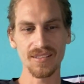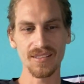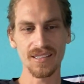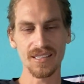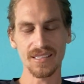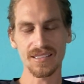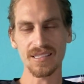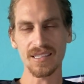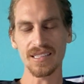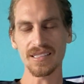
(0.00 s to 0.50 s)

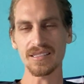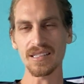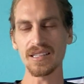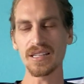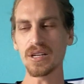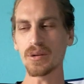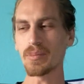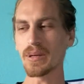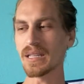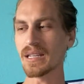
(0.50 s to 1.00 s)
it's a
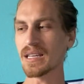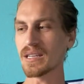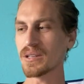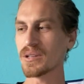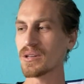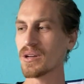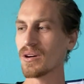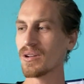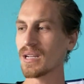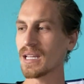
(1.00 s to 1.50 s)
little bit like, you
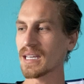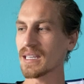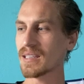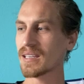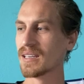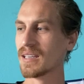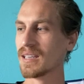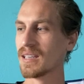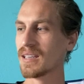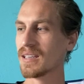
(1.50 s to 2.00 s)
know, like
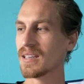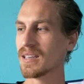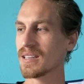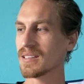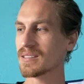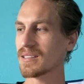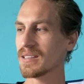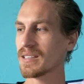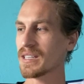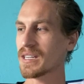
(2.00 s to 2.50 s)

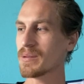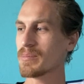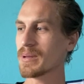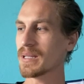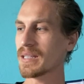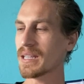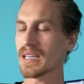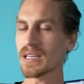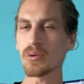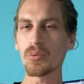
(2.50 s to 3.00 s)
it's a little bit
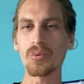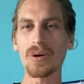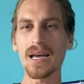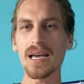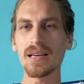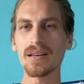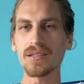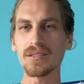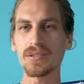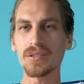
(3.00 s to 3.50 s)
like a
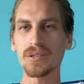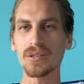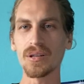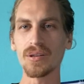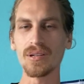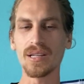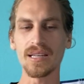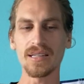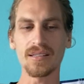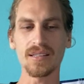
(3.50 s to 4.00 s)
riot, you know,
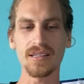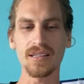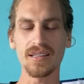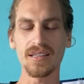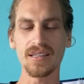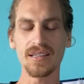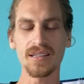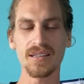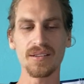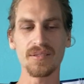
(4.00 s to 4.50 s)
like
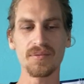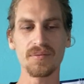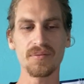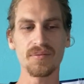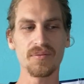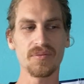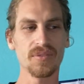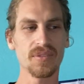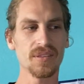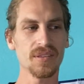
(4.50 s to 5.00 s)

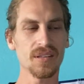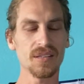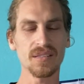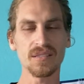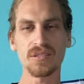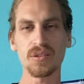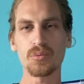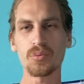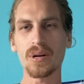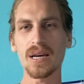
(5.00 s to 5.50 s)
it's
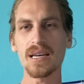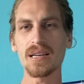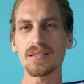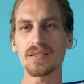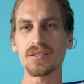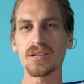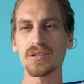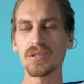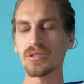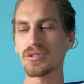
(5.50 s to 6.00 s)
a riots
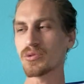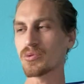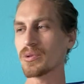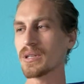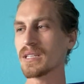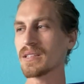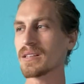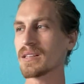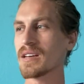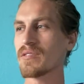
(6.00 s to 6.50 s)
on the
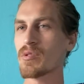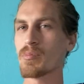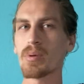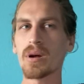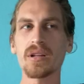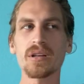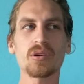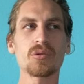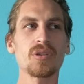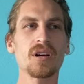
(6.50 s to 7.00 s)
street and
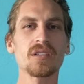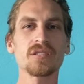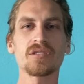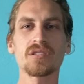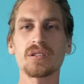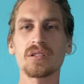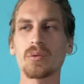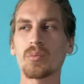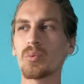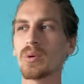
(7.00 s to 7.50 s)
everybody
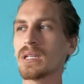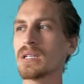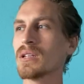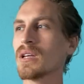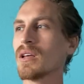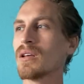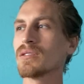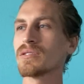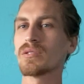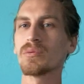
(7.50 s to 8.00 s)
crossing the
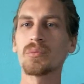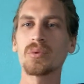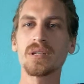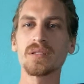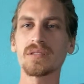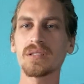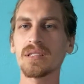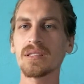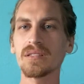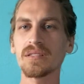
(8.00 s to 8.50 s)
windows and
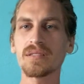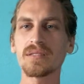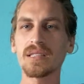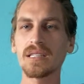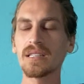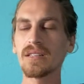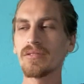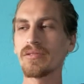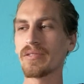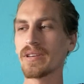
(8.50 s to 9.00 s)
runs in and
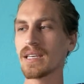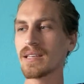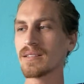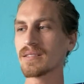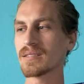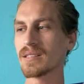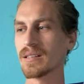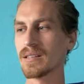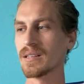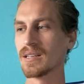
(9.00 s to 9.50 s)
steal
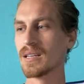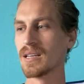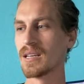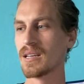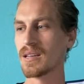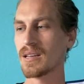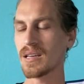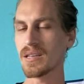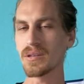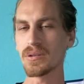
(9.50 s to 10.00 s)
things, and
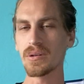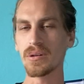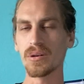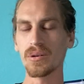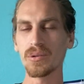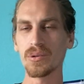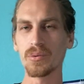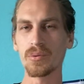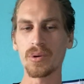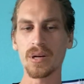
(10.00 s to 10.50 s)
you know,
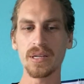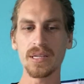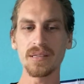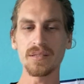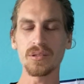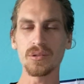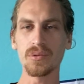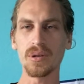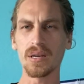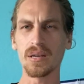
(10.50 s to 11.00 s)
you run
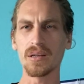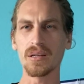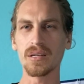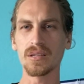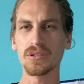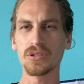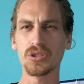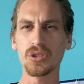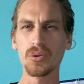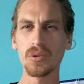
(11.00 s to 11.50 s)
into a
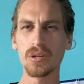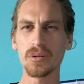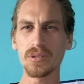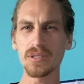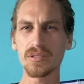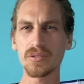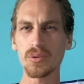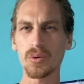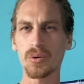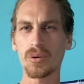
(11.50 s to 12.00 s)
jewelry
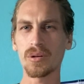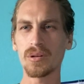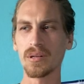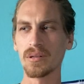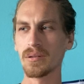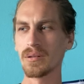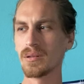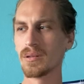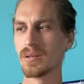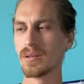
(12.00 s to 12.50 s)
store
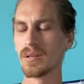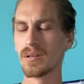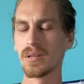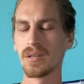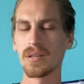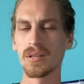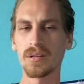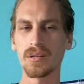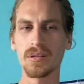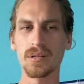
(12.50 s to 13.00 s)
and
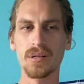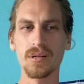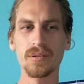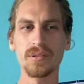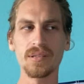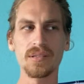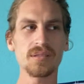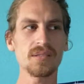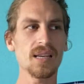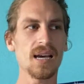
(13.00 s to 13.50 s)
you know,
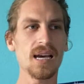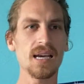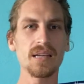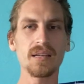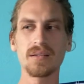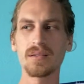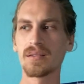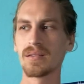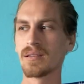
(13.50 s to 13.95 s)
this guy,